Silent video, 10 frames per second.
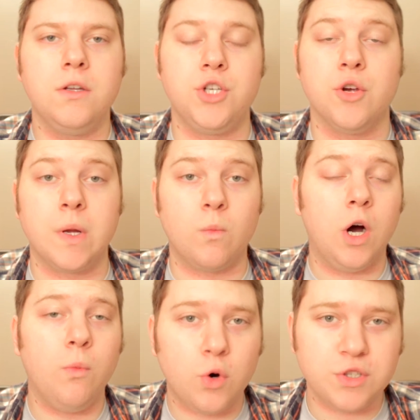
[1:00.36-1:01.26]
During
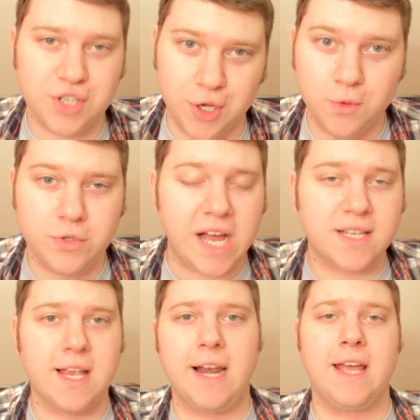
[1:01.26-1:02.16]
World War II, Jack
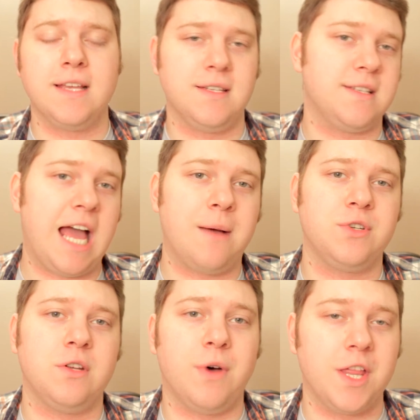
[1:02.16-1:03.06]
Celiers is
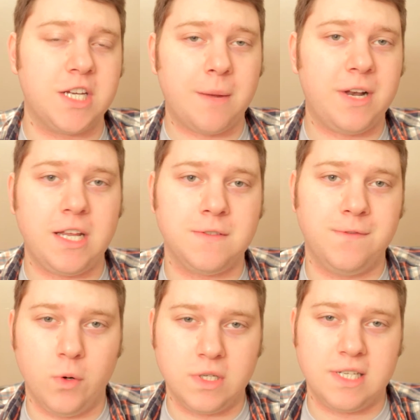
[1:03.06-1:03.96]
captured by the Japanese
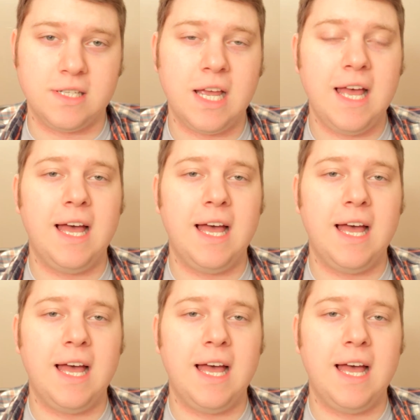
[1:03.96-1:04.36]
forces